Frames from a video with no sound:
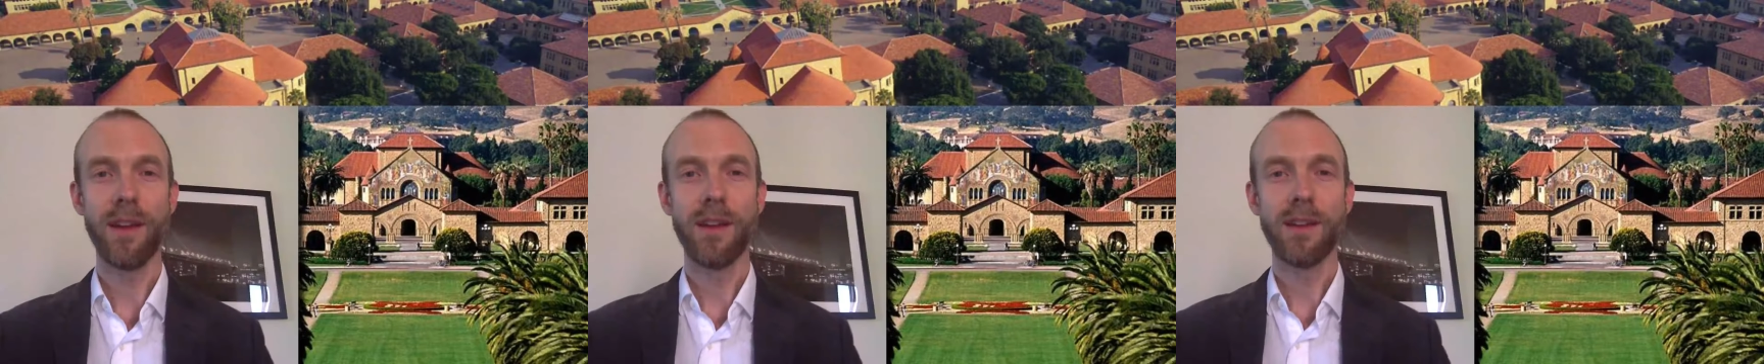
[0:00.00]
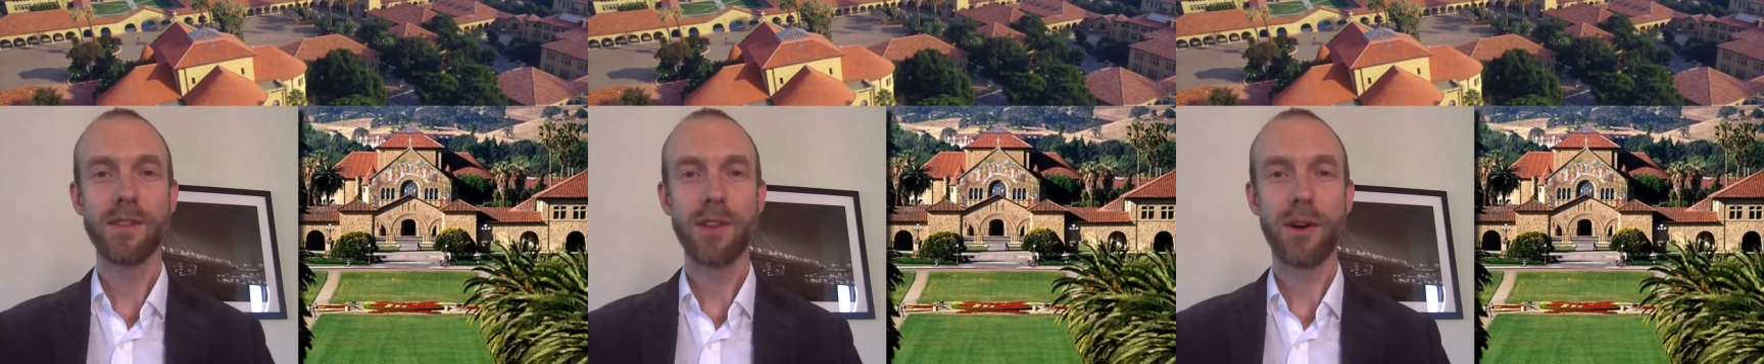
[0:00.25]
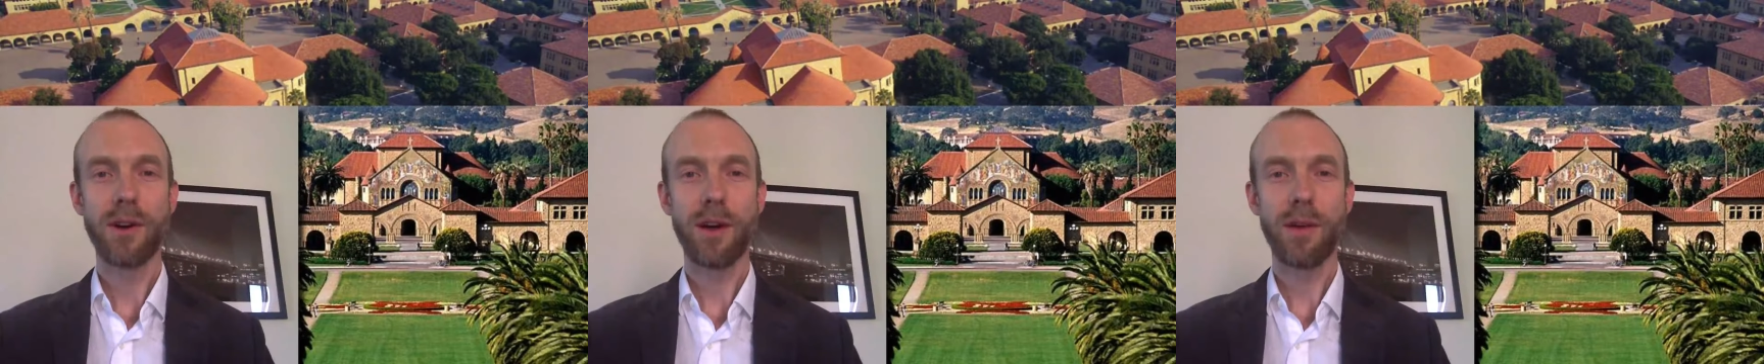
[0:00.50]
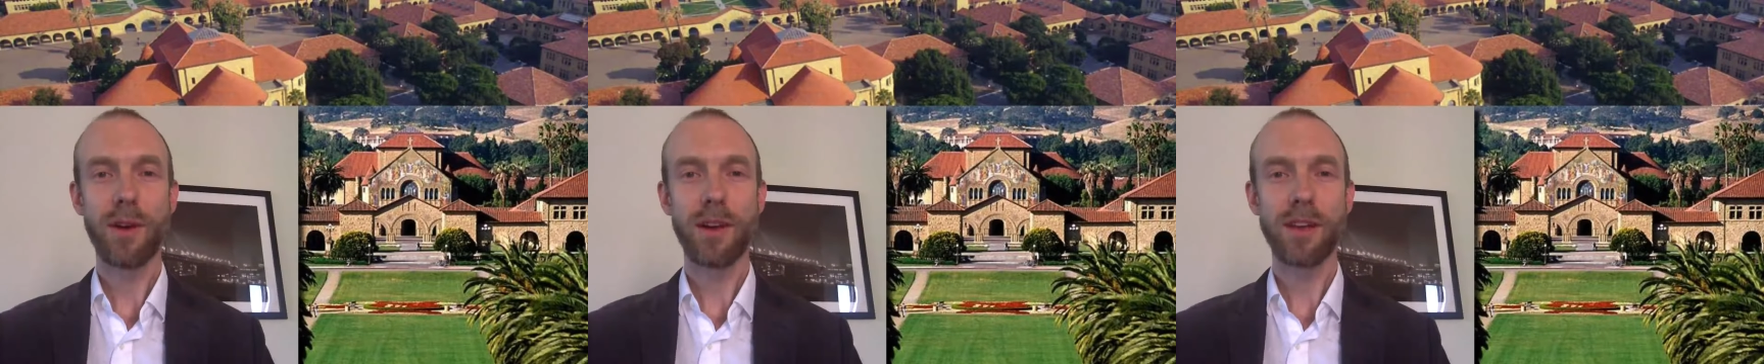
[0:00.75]
So I
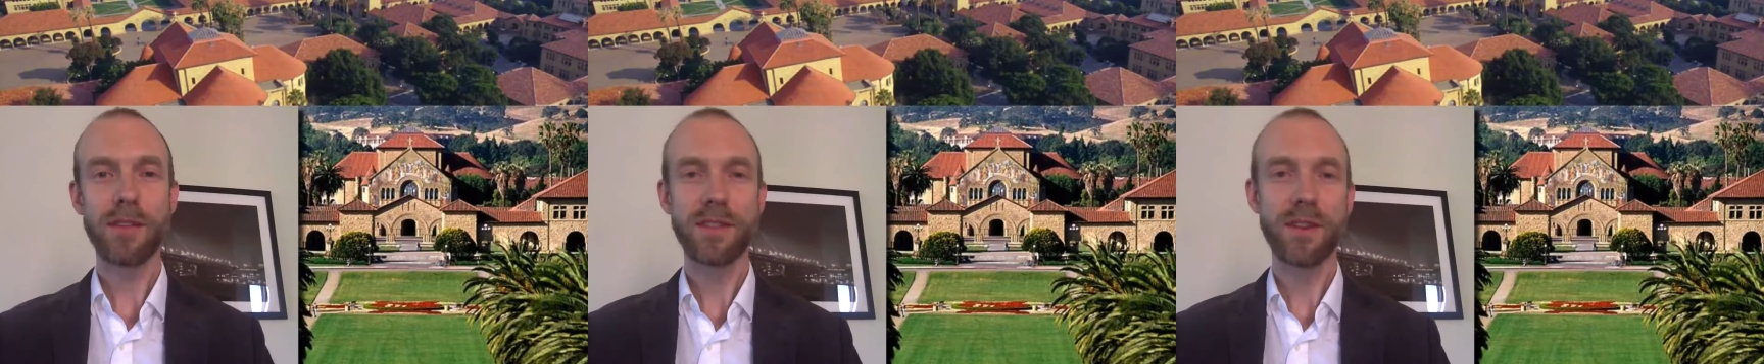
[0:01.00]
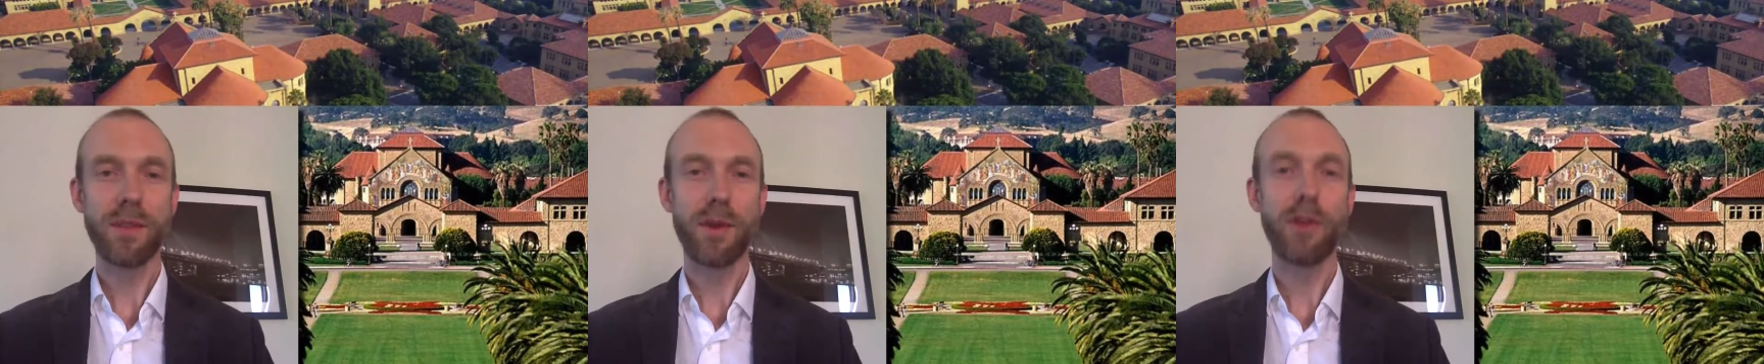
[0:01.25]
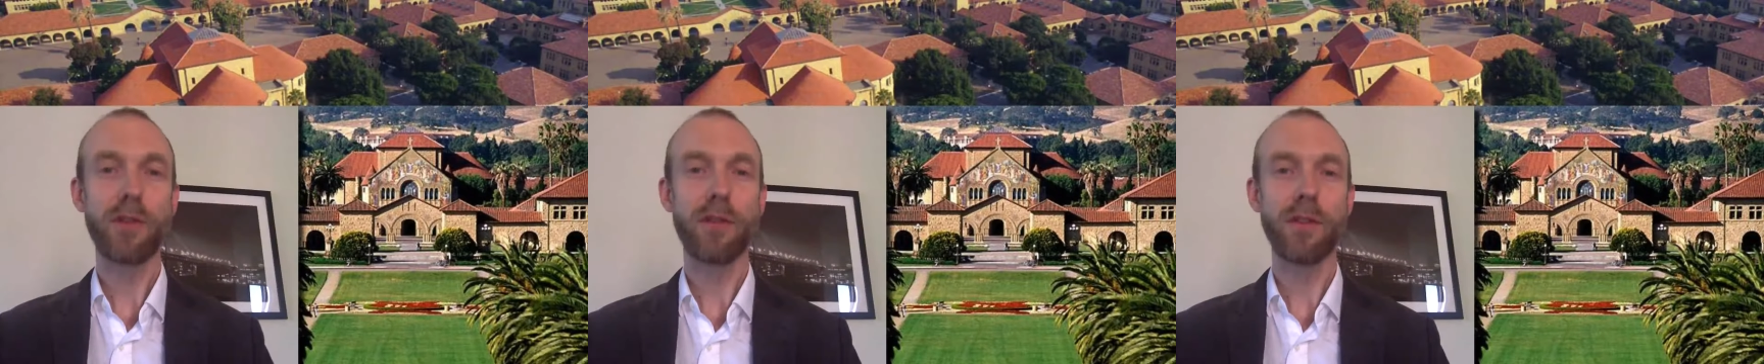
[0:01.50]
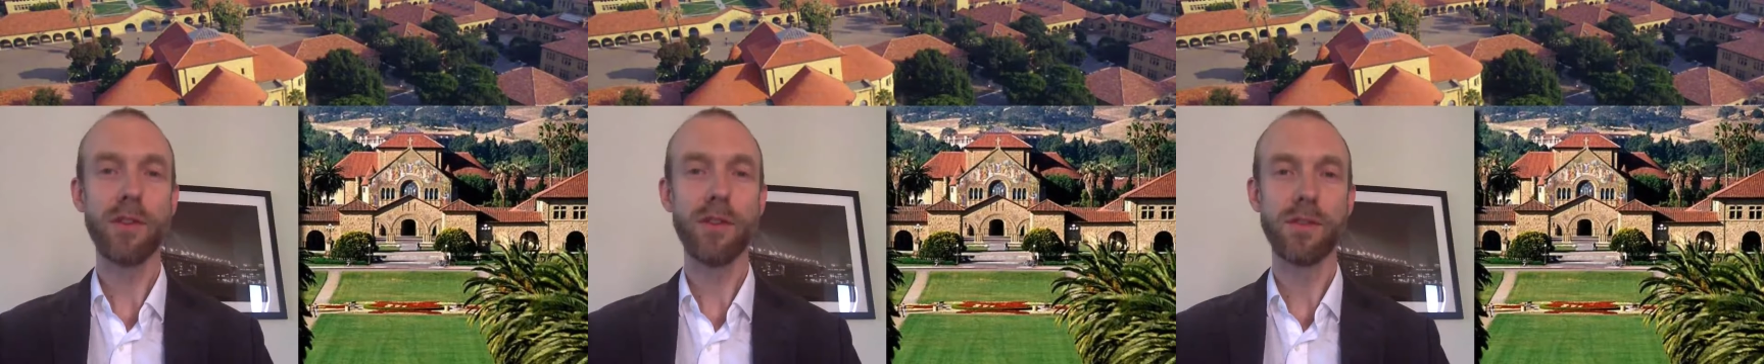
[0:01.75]
want to give some
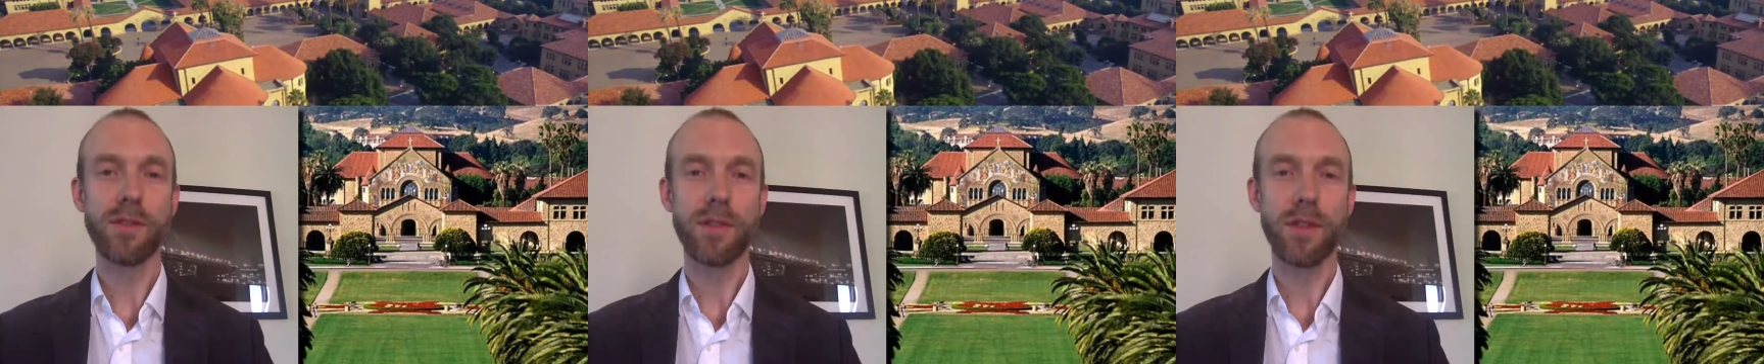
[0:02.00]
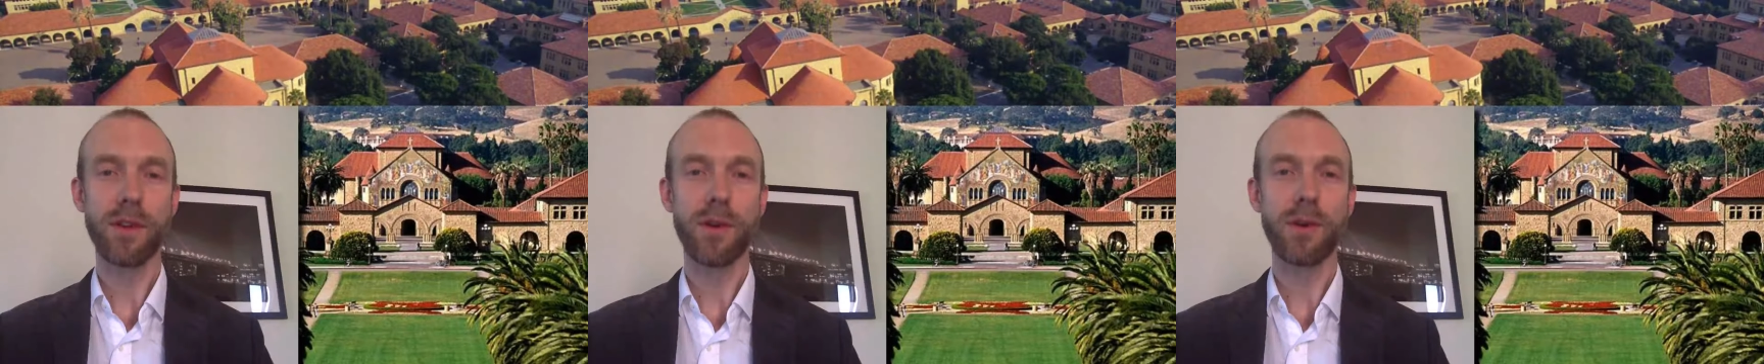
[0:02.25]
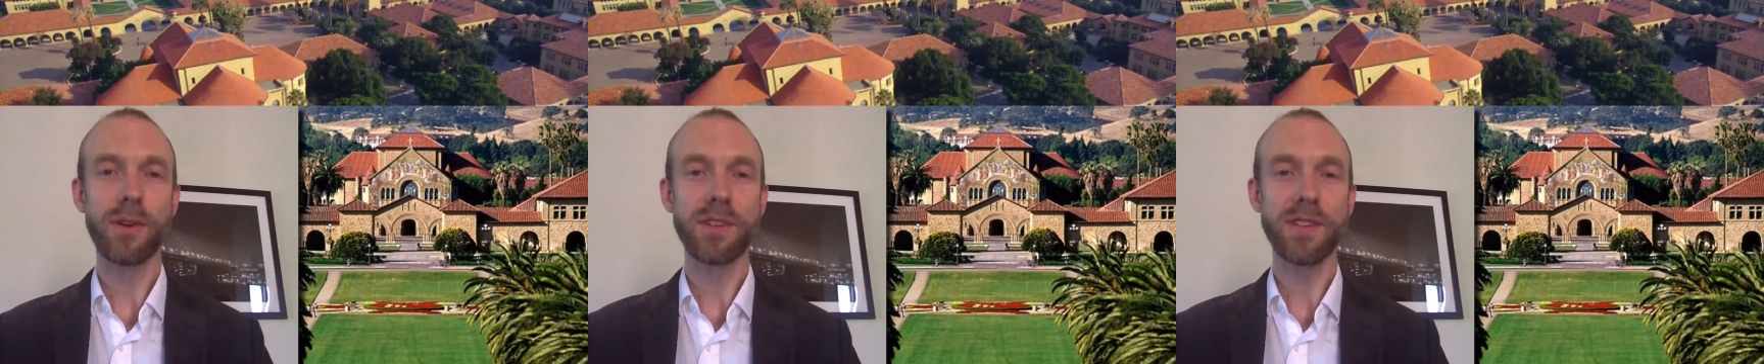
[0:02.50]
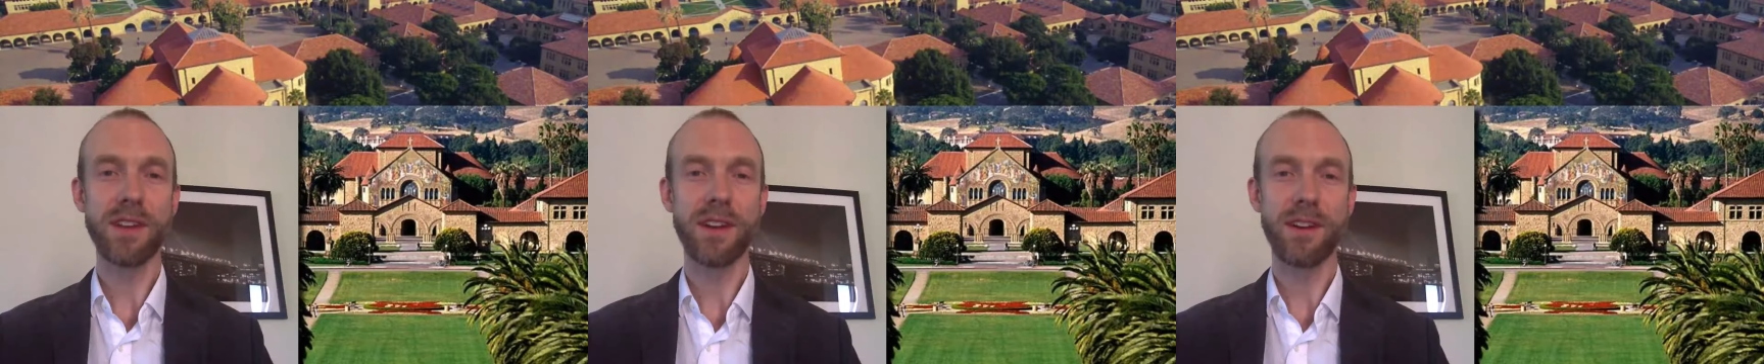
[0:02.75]
overview to the course
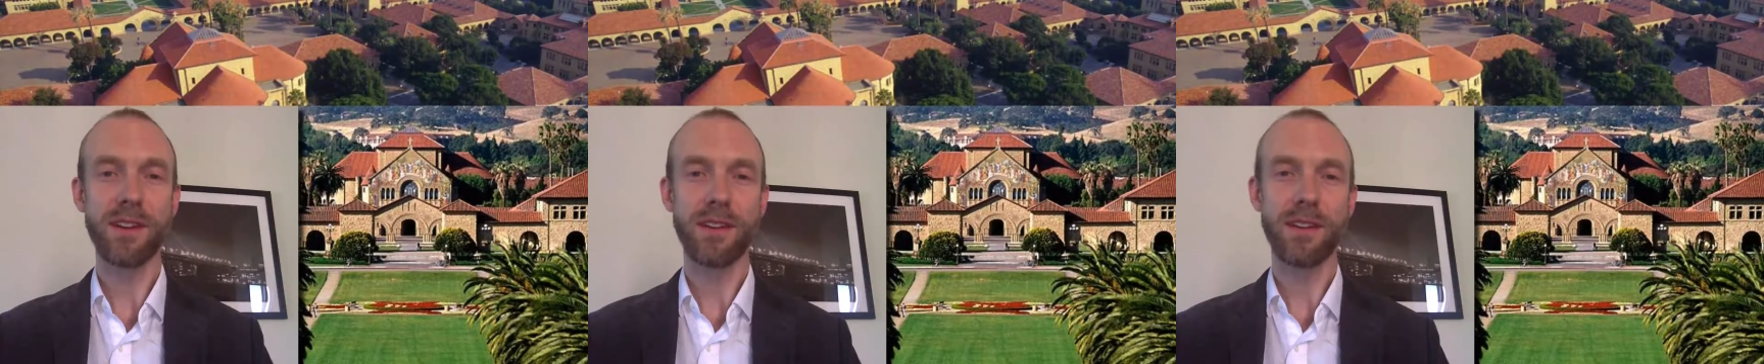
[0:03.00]
here.